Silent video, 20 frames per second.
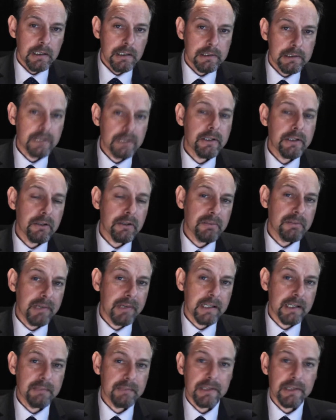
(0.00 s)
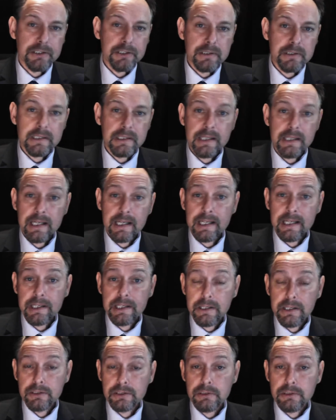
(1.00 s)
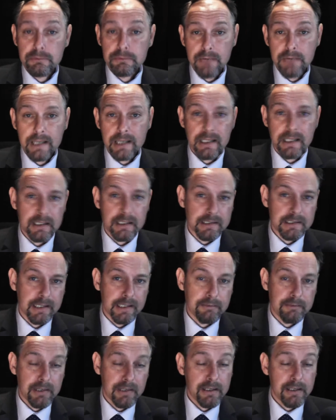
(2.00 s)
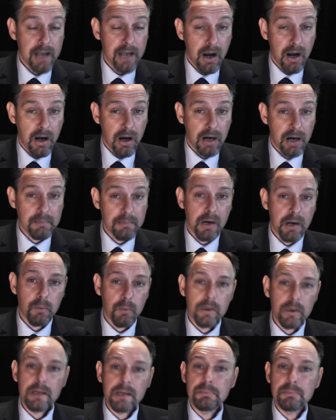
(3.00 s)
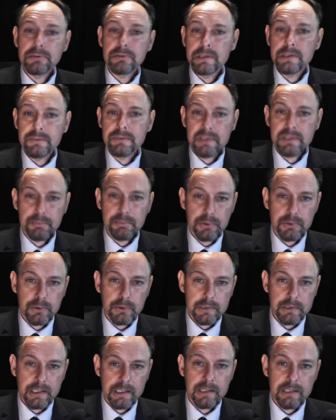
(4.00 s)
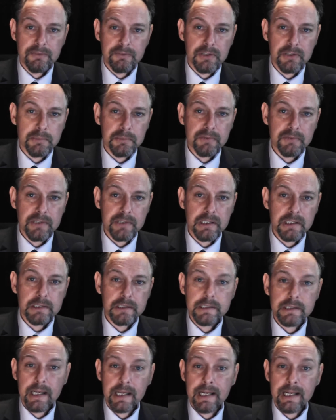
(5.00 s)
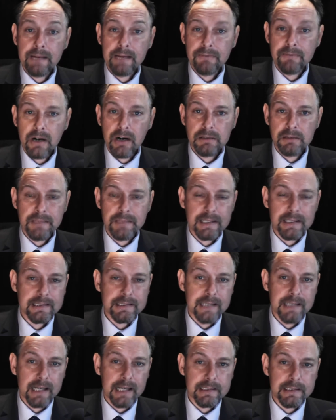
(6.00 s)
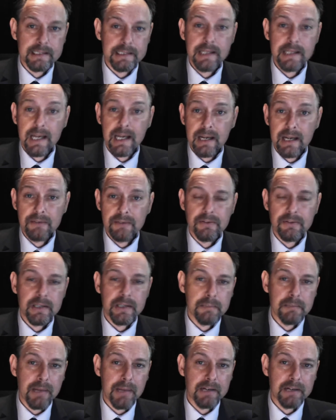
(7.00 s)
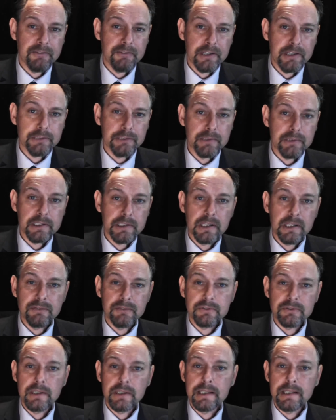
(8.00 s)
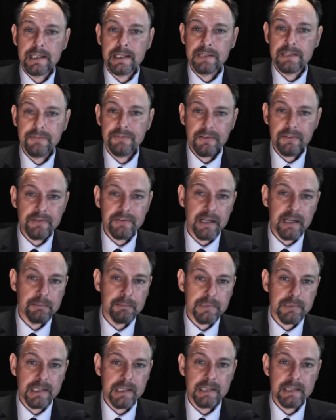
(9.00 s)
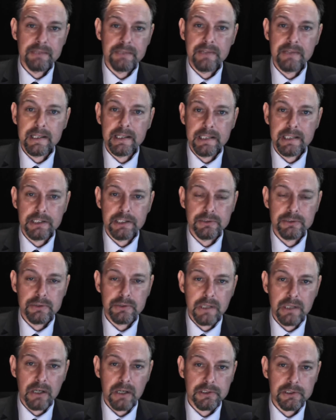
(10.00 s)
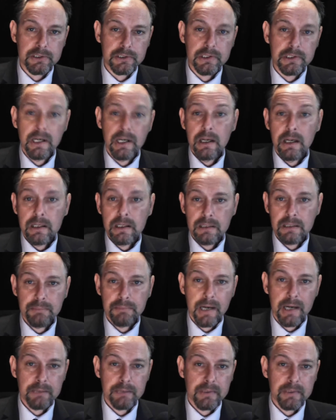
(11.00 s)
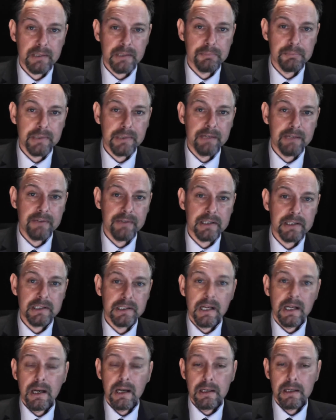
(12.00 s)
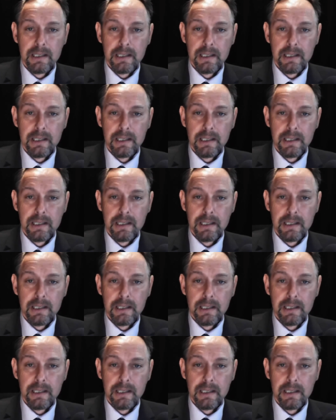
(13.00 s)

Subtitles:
So the European Commission, the EU's regulatory arm, will approve support in the form of cuts in environmental taxes if the beneficiaries cover at least 15% of the additional costs, compared with the previous